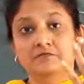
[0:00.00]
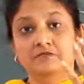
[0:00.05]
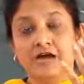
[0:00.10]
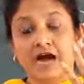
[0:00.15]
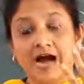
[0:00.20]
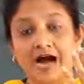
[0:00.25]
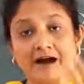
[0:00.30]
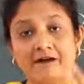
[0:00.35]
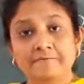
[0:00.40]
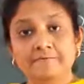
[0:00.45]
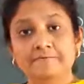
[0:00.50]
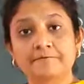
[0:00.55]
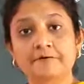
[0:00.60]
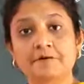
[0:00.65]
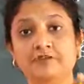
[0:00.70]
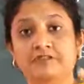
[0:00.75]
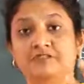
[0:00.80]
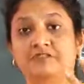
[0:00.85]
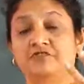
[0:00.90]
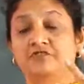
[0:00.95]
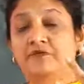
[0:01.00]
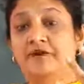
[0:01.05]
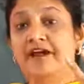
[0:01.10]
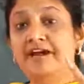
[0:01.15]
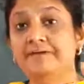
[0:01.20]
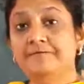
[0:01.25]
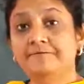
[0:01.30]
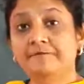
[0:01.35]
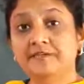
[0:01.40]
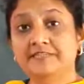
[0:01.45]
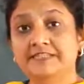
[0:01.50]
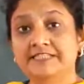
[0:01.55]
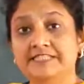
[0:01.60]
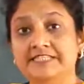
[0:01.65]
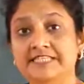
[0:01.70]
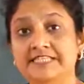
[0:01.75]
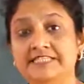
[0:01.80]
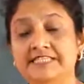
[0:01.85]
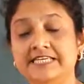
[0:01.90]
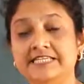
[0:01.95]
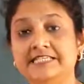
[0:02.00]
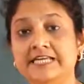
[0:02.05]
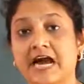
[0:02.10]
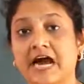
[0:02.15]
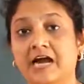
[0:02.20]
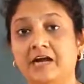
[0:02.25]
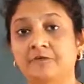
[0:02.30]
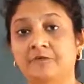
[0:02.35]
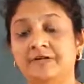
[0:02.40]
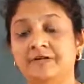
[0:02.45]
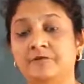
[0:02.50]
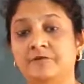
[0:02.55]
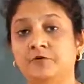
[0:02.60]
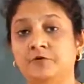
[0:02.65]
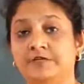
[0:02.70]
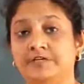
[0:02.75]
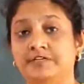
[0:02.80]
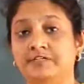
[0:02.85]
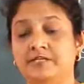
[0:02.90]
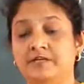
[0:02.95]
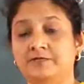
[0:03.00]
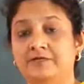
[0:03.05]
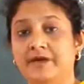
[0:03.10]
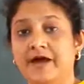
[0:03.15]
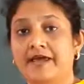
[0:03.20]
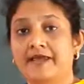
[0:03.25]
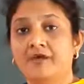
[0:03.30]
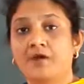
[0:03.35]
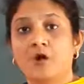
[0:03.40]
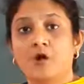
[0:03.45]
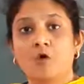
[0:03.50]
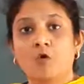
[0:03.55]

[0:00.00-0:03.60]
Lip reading: harmful, dreadful diseases are being protected by